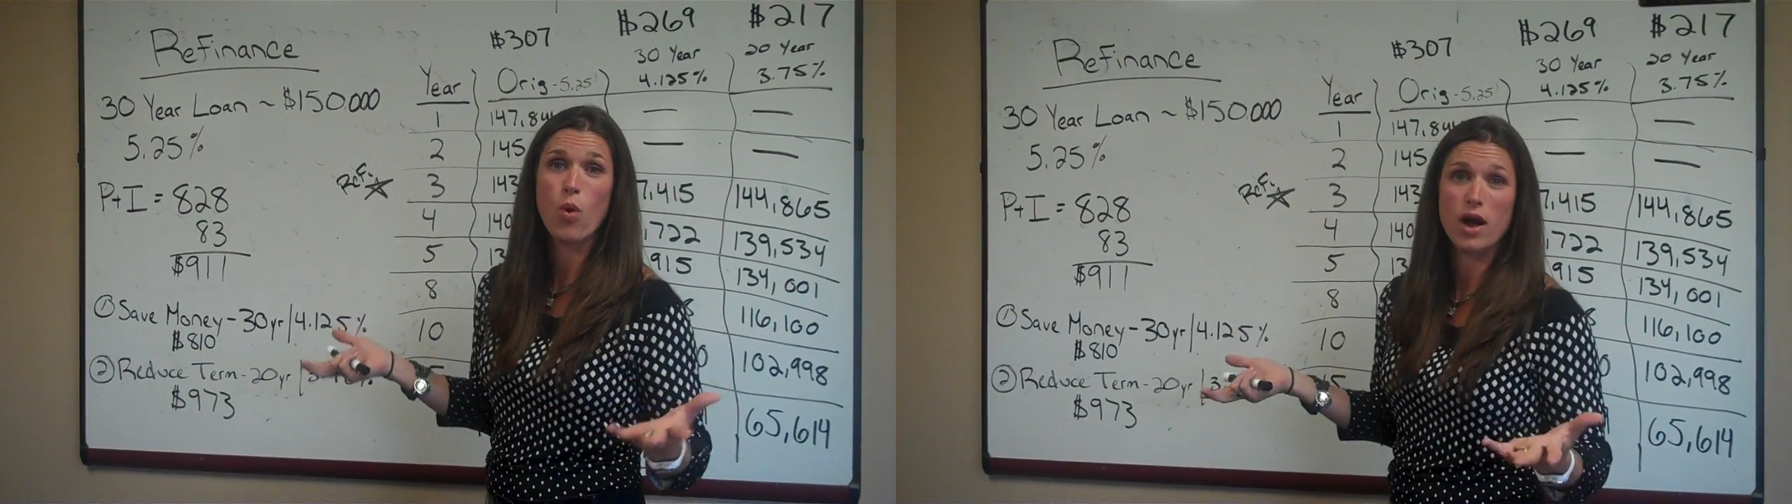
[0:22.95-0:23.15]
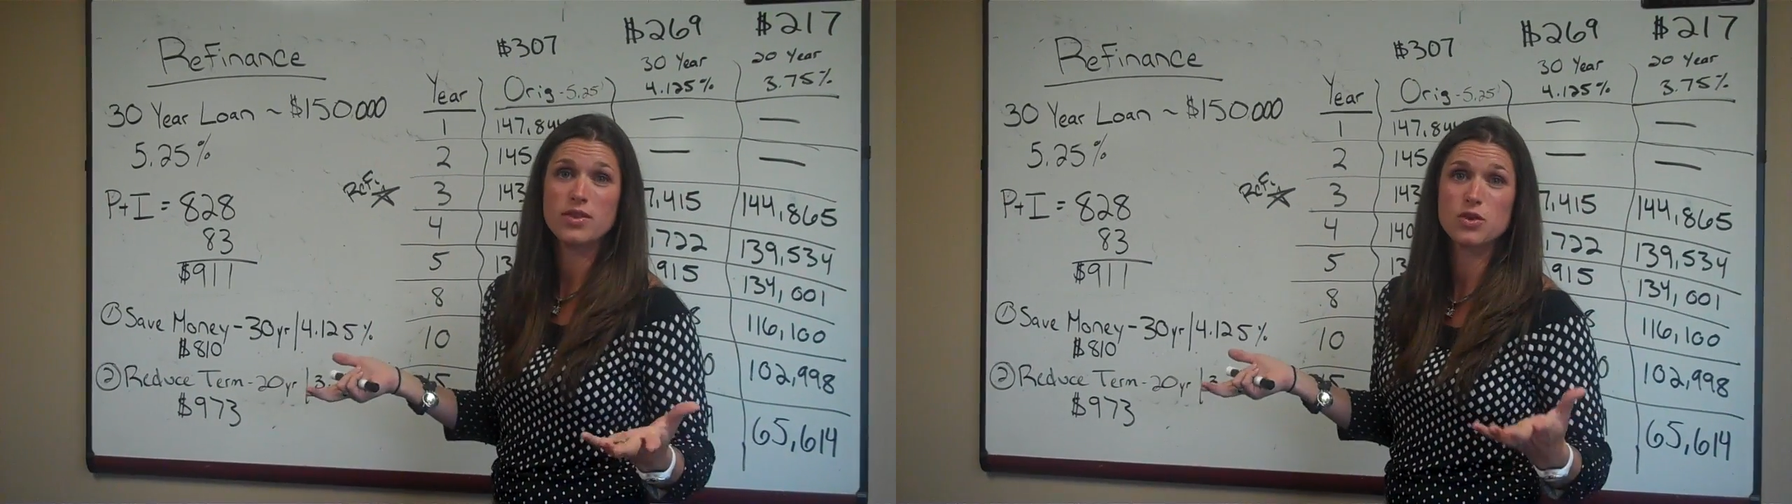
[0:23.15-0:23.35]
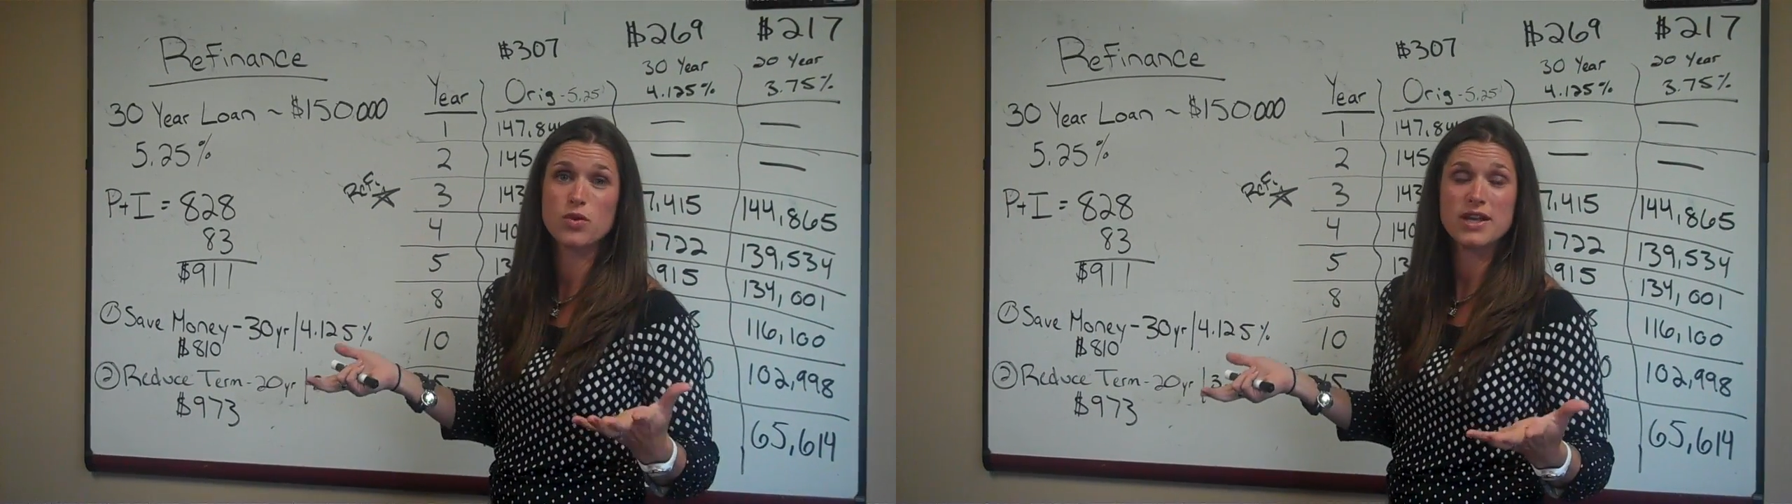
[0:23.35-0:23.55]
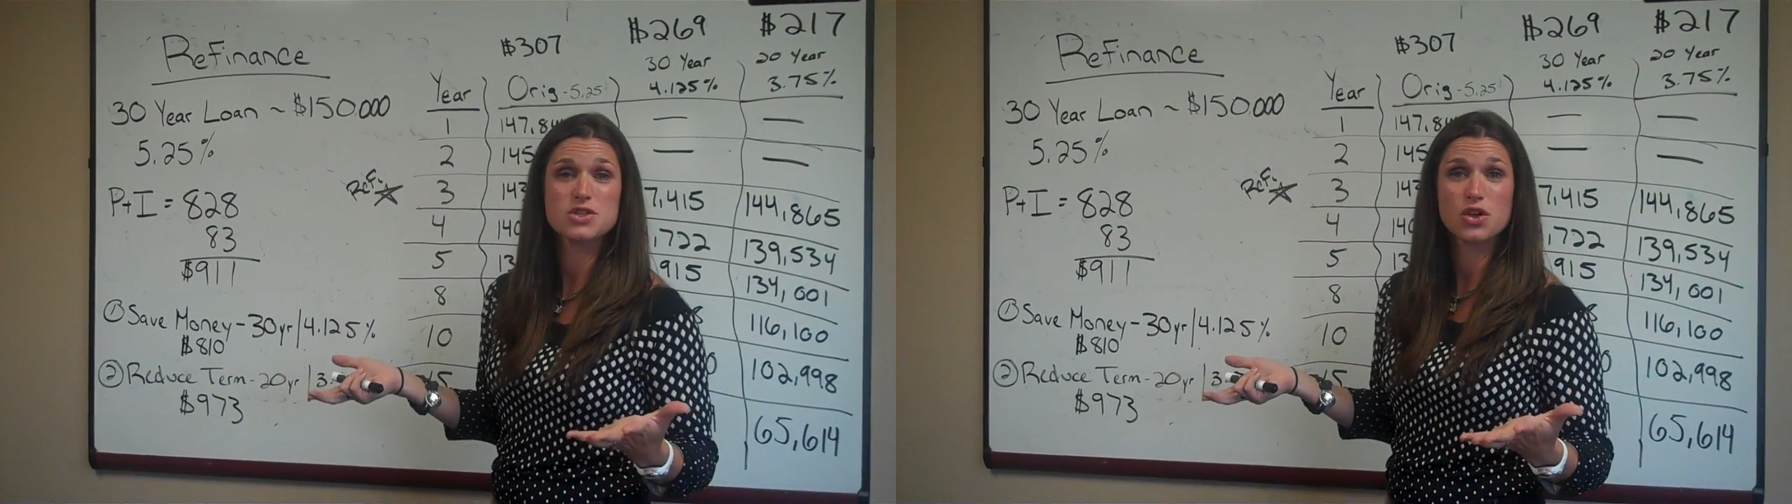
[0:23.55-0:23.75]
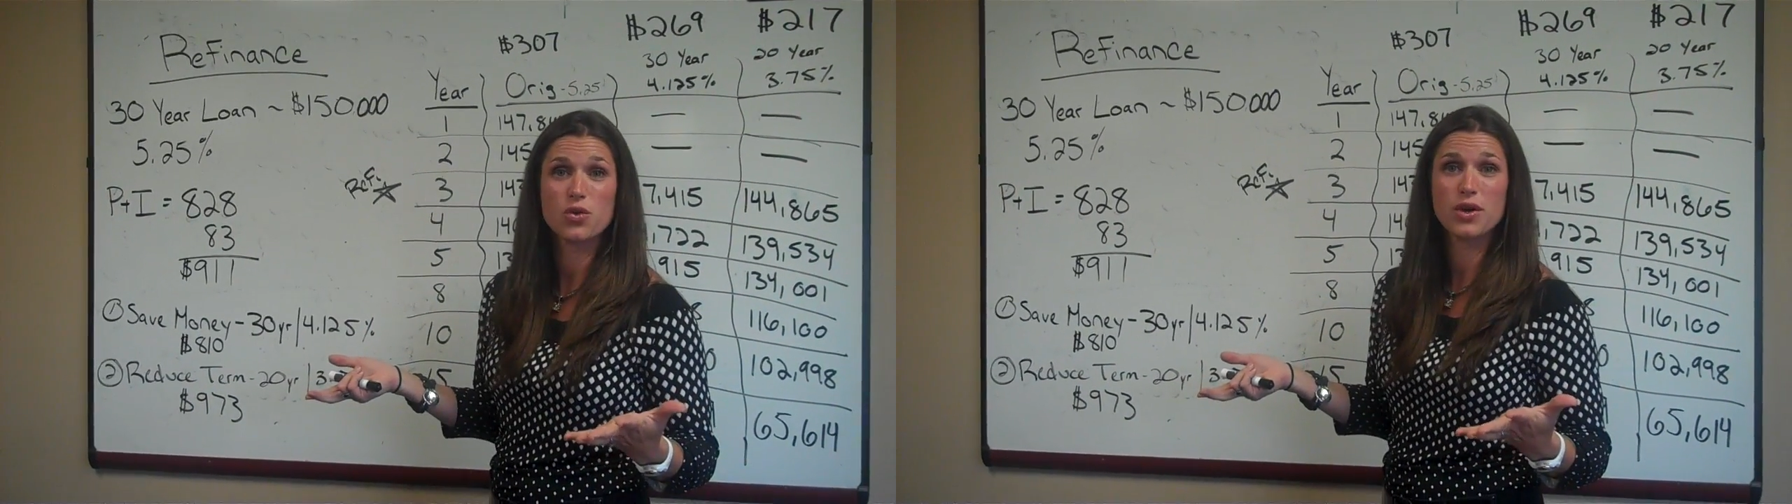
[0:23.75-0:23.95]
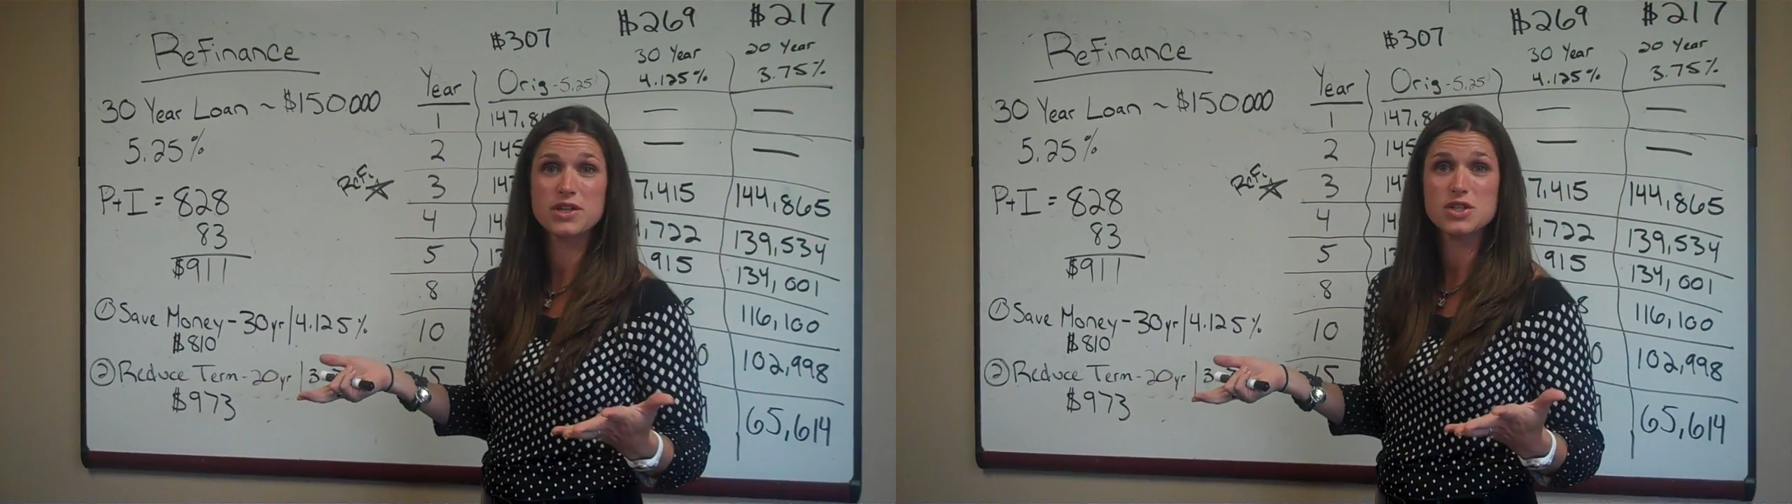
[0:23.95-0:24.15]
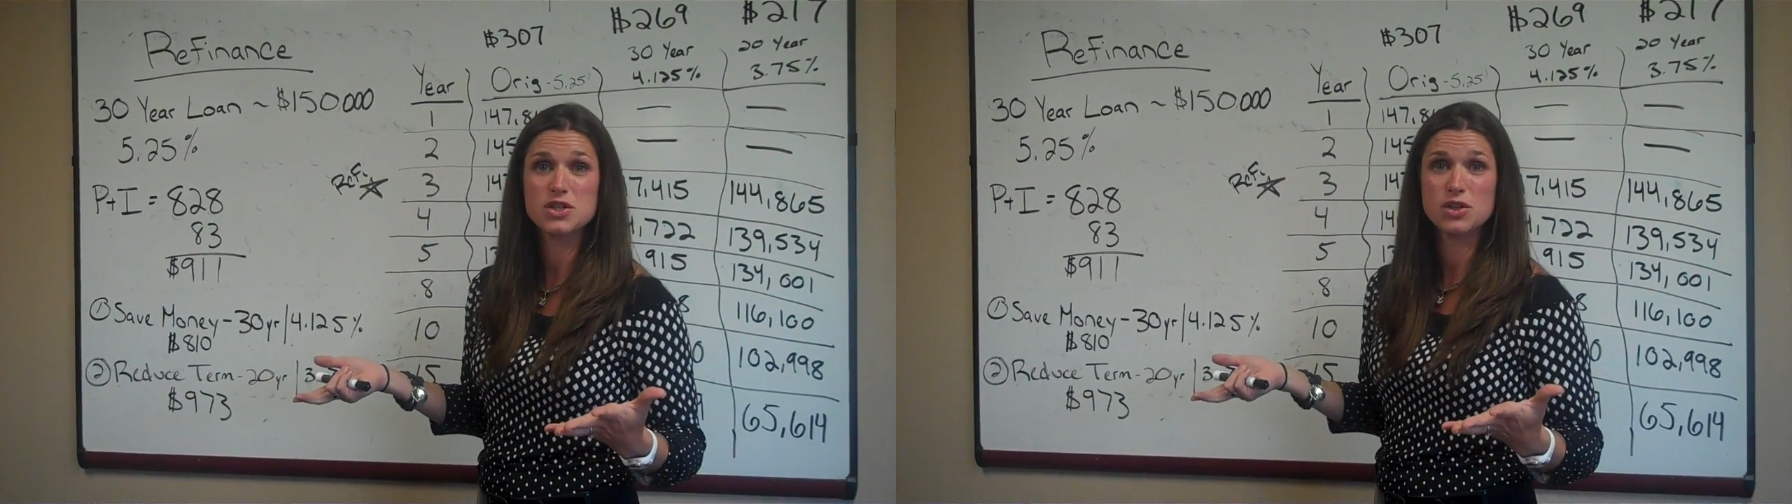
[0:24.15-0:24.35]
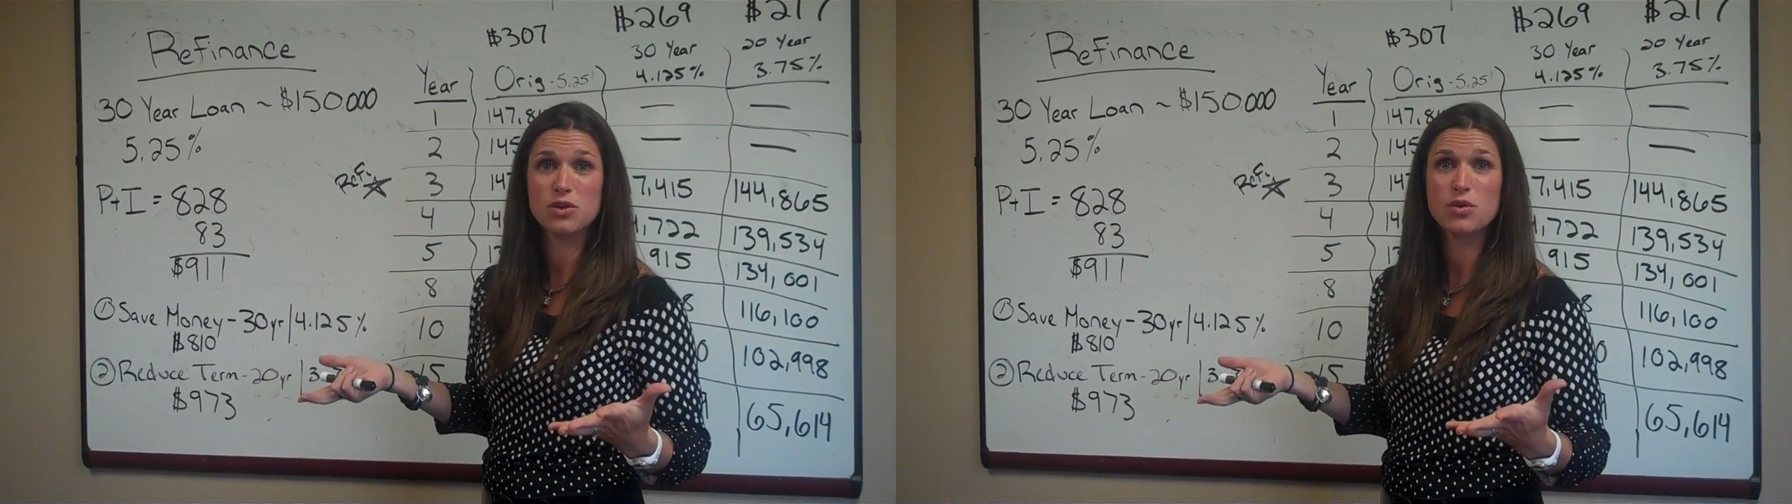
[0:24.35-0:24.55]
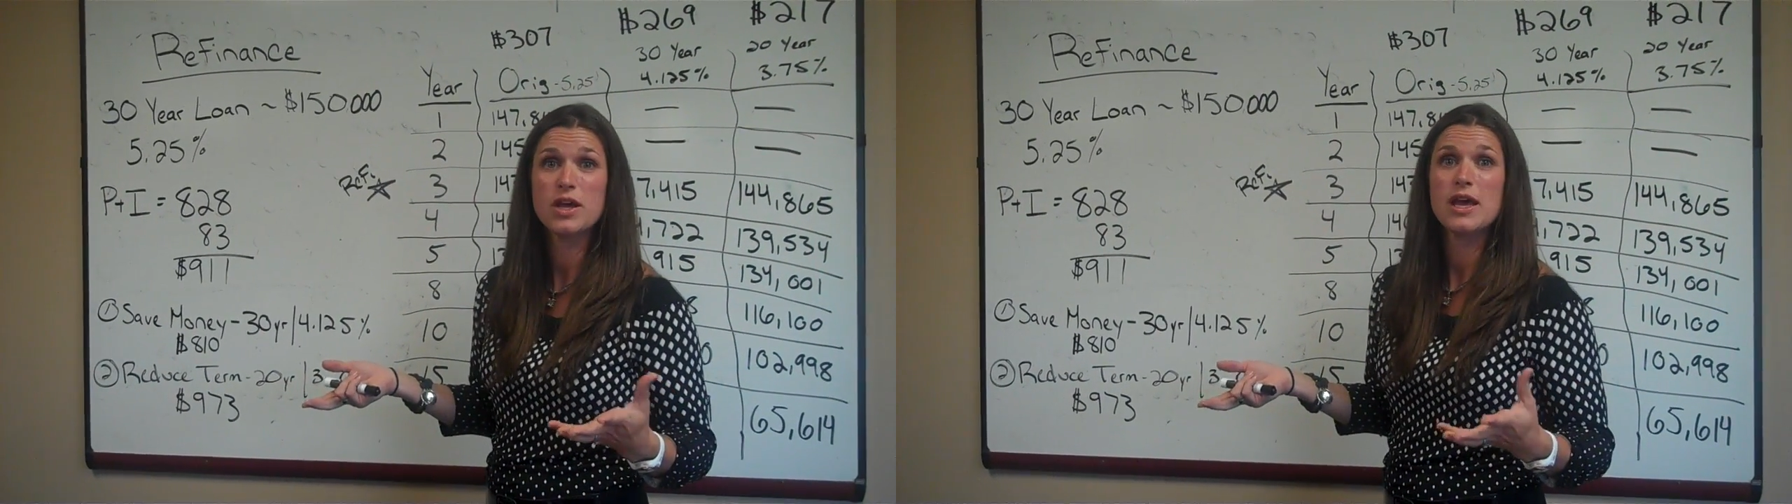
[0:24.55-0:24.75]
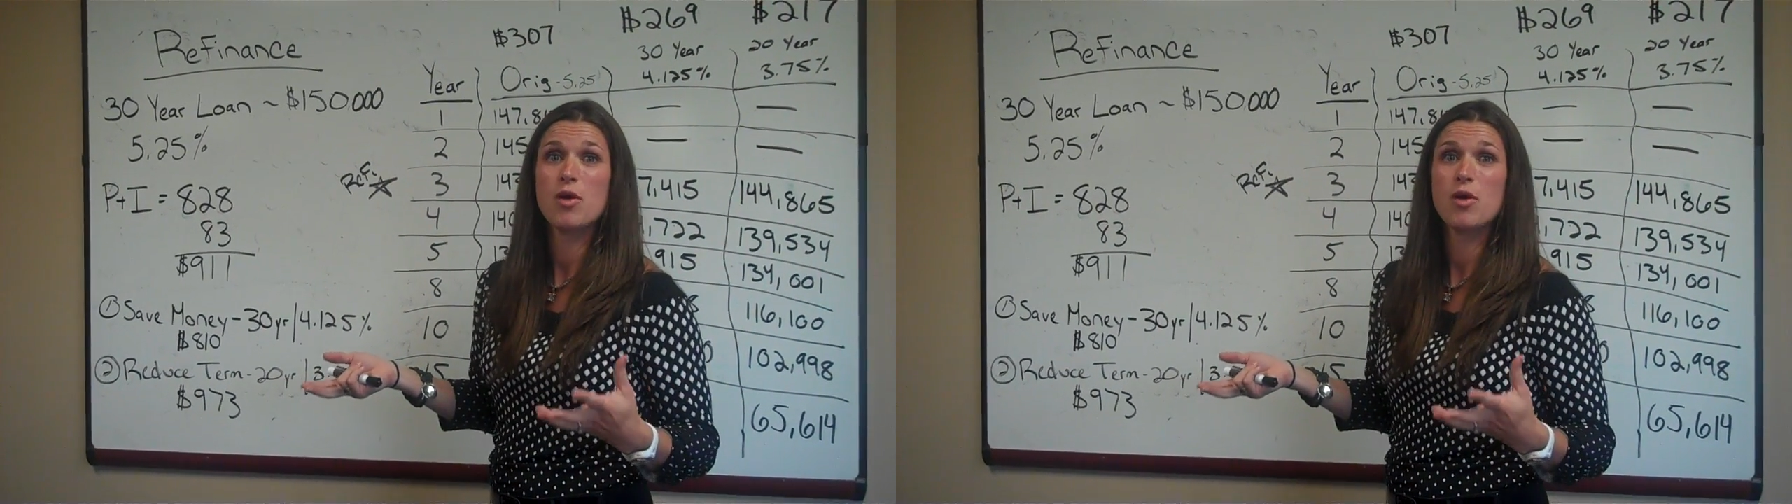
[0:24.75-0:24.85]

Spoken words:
what the rates are going to do,